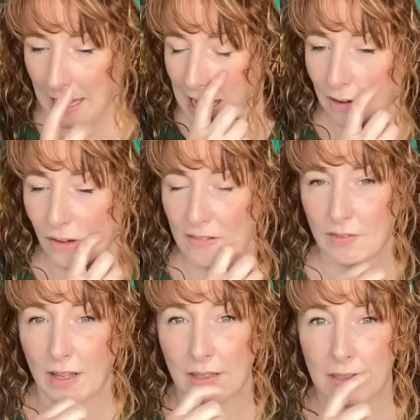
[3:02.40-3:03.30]

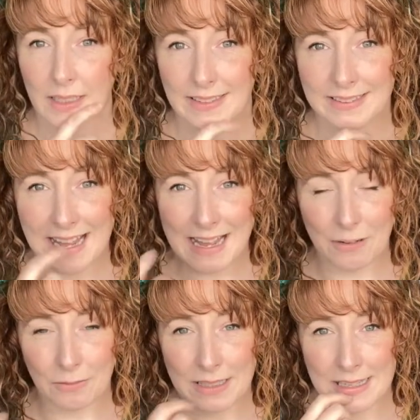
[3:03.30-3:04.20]
However,
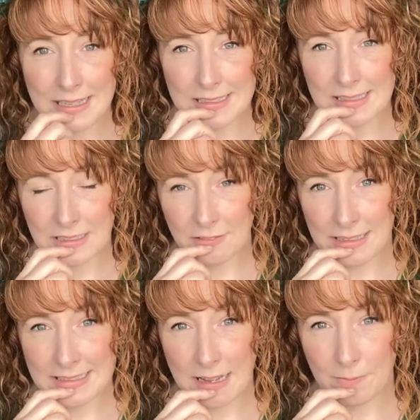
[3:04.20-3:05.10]
now is a
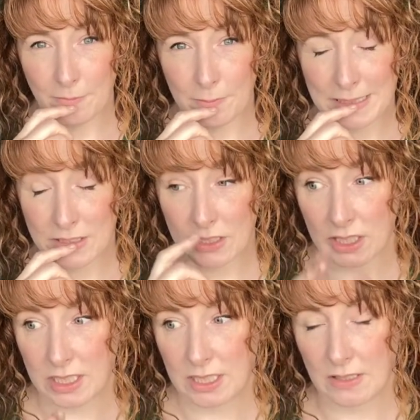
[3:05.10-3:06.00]
great time for me
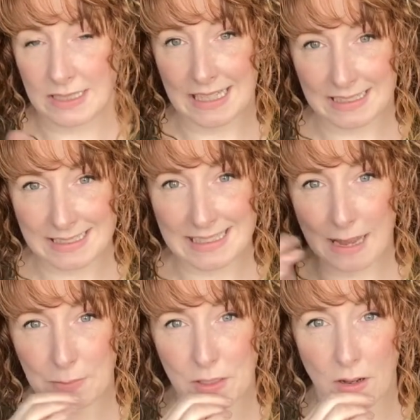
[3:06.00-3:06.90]
just to sort of take a
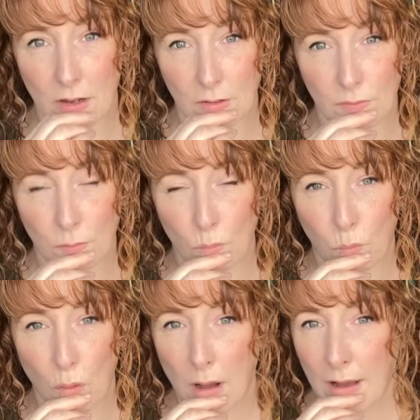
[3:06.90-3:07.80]
snapshot of
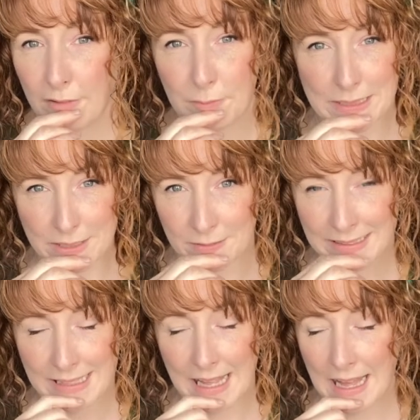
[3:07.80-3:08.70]
what I've been
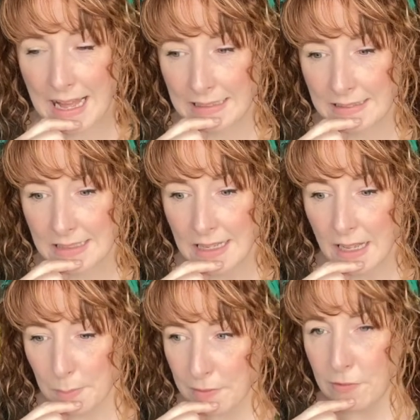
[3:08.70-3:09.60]
doing there and
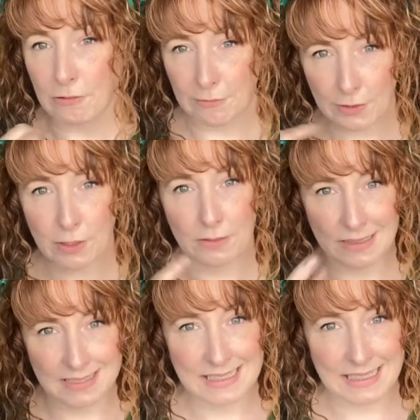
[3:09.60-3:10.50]
a bit of a review
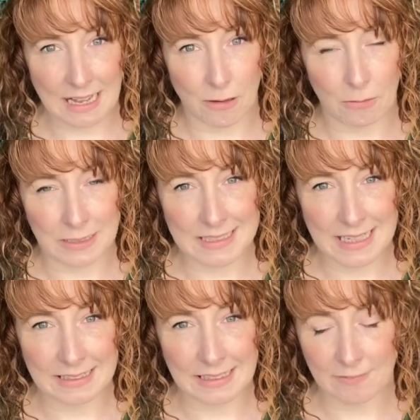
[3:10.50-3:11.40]
and see how I want to
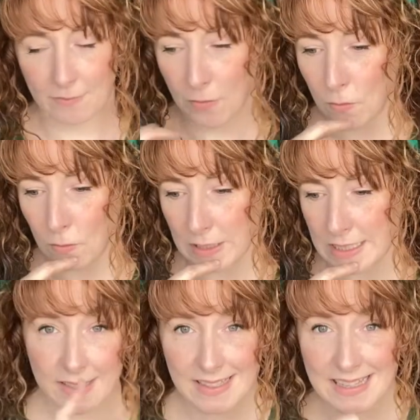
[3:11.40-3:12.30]
take that forward.
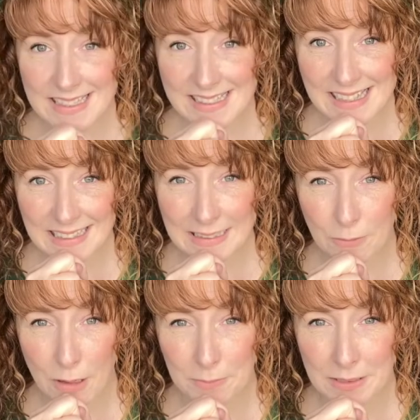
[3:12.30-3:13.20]
So that's exactly
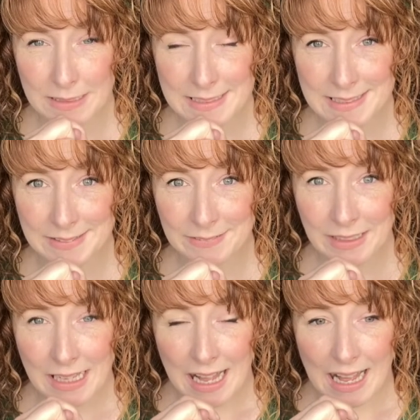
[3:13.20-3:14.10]
what I'm going to do.
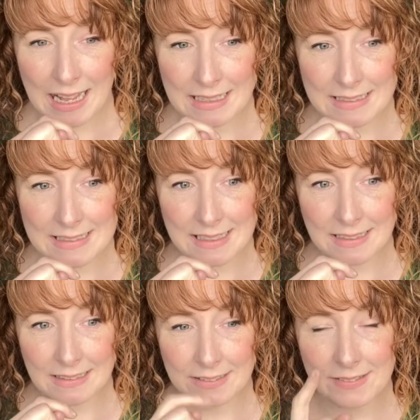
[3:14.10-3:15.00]
And
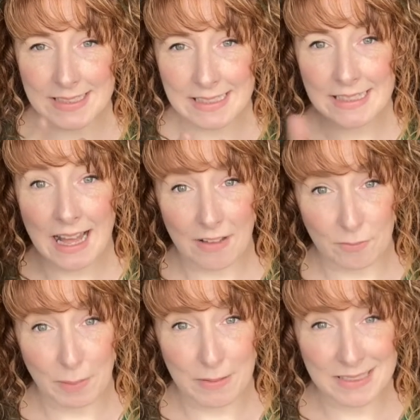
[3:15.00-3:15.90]
you'll see that I
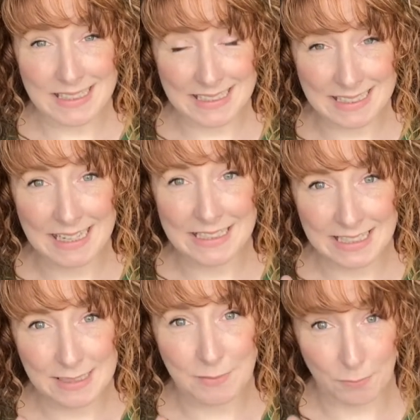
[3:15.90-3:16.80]
haven't posted in
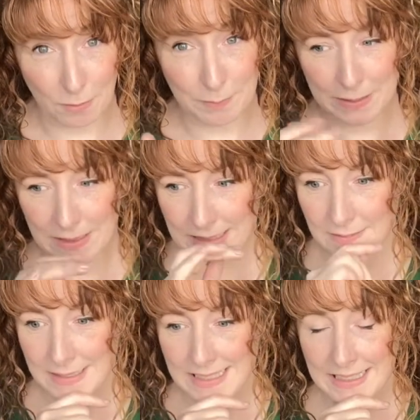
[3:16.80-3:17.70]
ages. One, because I
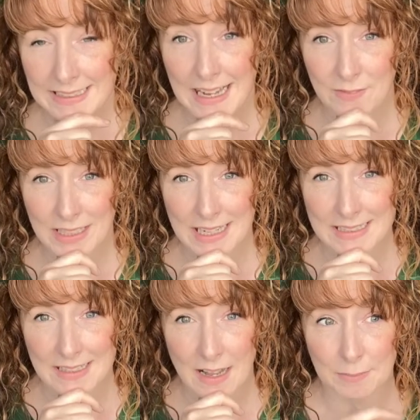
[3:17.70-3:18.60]
was saying I haven't had
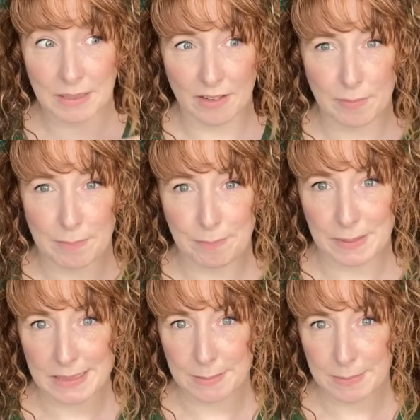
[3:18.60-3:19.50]
time and I've been
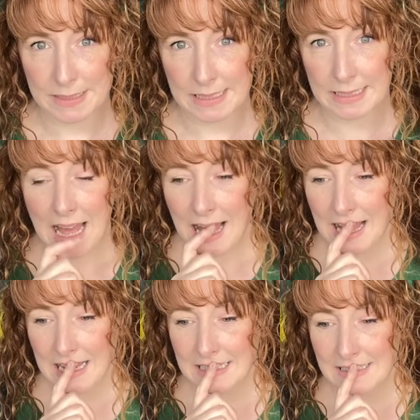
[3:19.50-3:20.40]
busy.
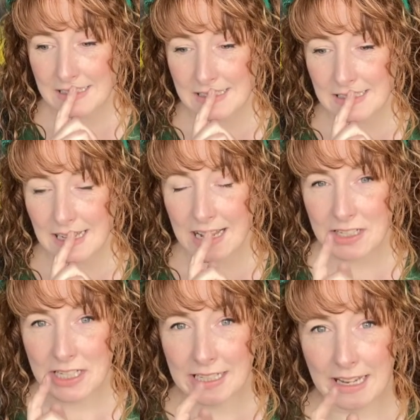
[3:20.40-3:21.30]
And
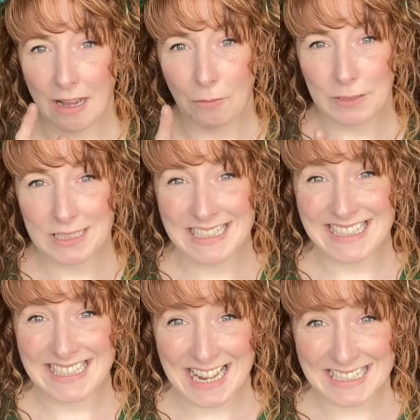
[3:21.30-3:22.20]
actually, I want to
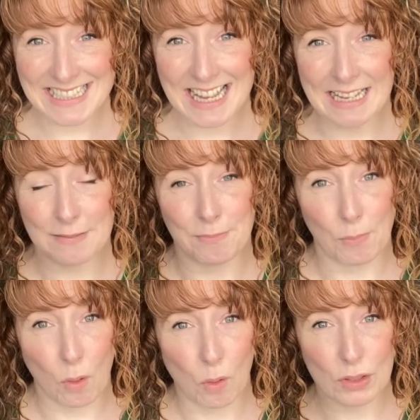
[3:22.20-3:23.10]
dedicate
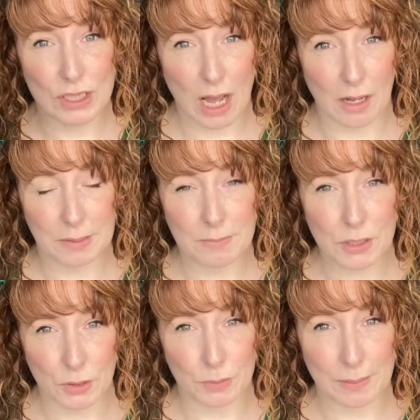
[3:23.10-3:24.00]
more time
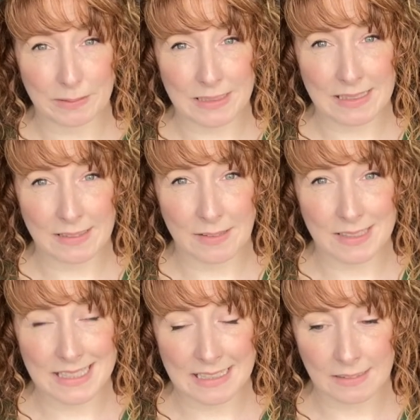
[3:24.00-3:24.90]
to building those
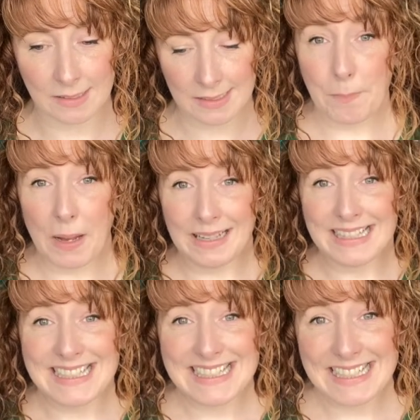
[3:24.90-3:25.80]
skills. But I
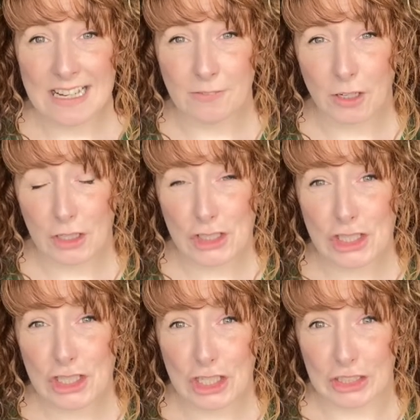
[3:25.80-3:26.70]
can see I've got
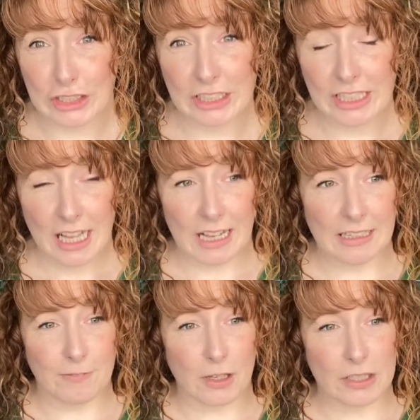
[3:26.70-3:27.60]
stuck, and
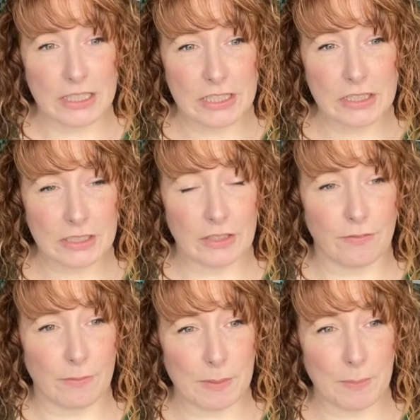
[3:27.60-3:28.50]
I've got stuck
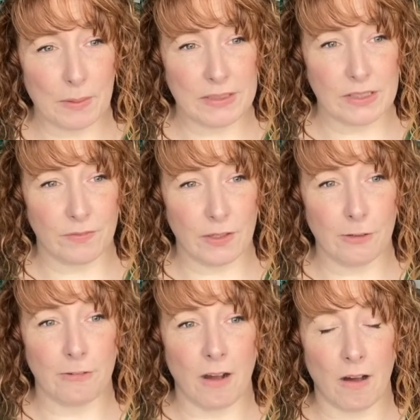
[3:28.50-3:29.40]
from the point of
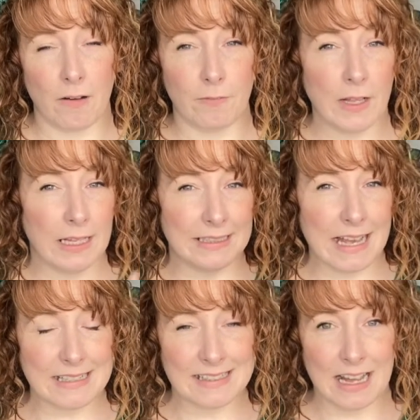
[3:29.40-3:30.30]
view of,
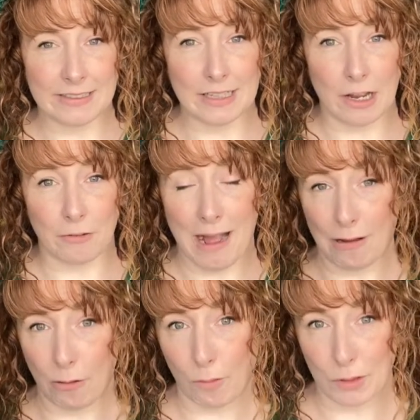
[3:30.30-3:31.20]
yes, I know
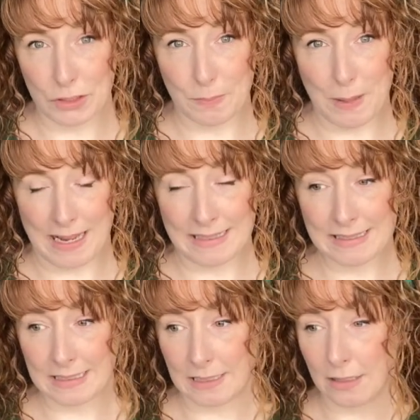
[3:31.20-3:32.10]
how I want to
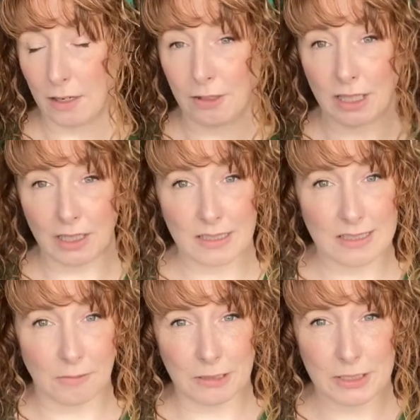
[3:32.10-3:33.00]
paint and I know the colours
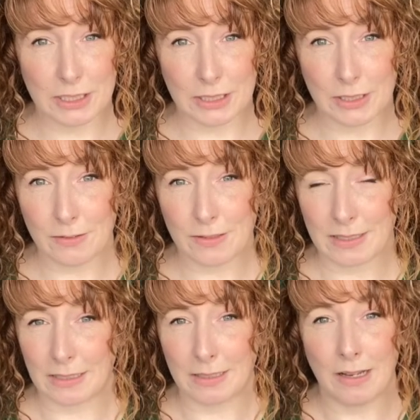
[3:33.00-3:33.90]
I want to use
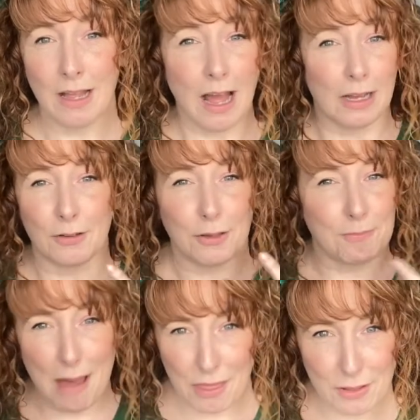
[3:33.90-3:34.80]
and I know the
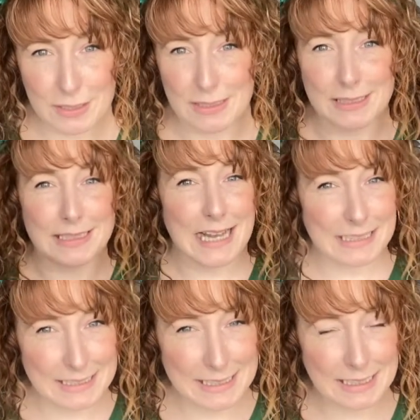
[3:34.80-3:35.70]
method and the
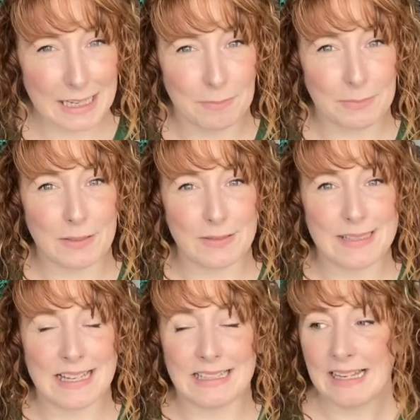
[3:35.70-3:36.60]
technique I'm
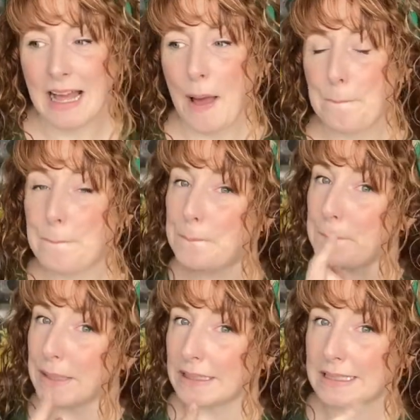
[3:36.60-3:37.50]
using,
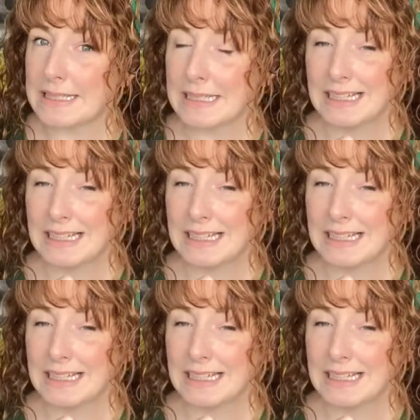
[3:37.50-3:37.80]
but